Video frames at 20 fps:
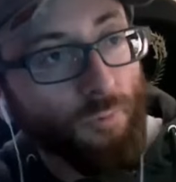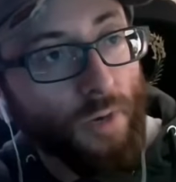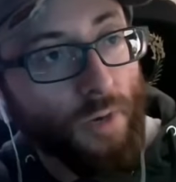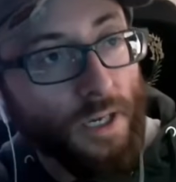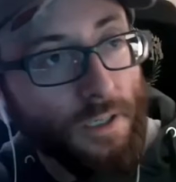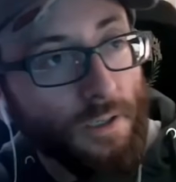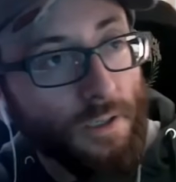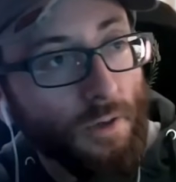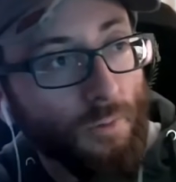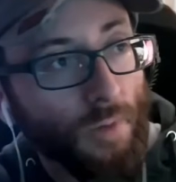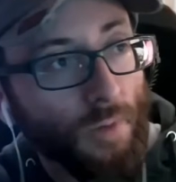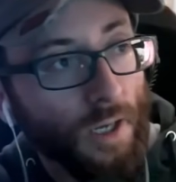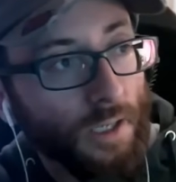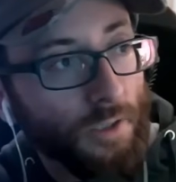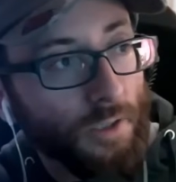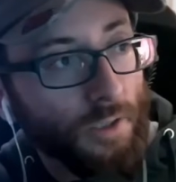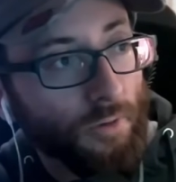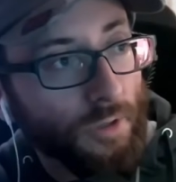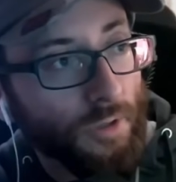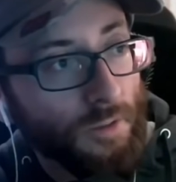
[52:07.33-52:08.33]
Keep the stuff
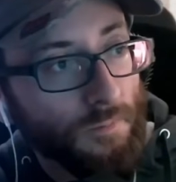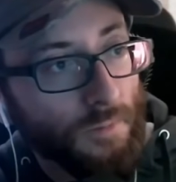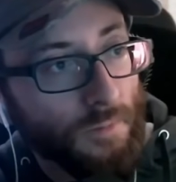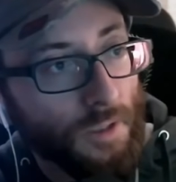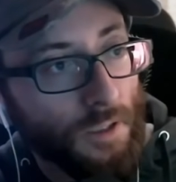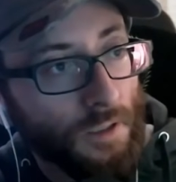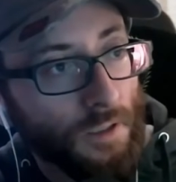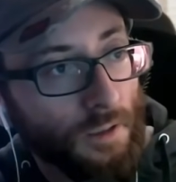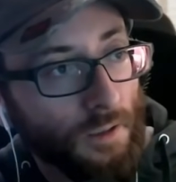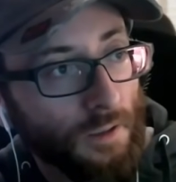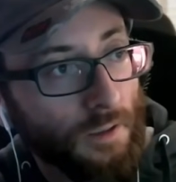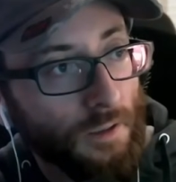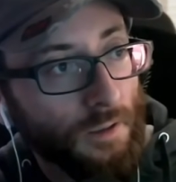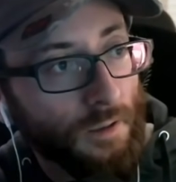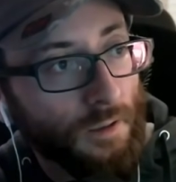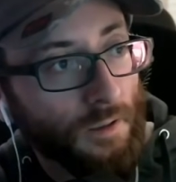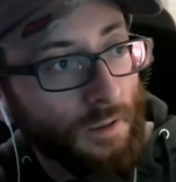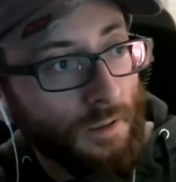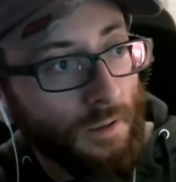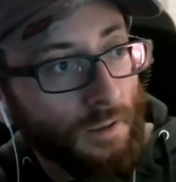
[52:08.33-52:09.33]
that works, fix the
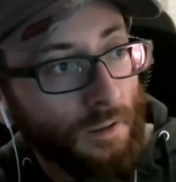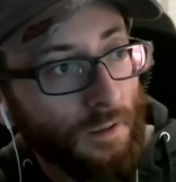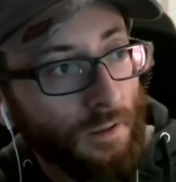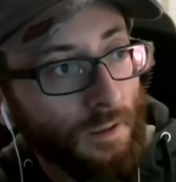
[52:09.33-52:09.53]
stuff that doesn't.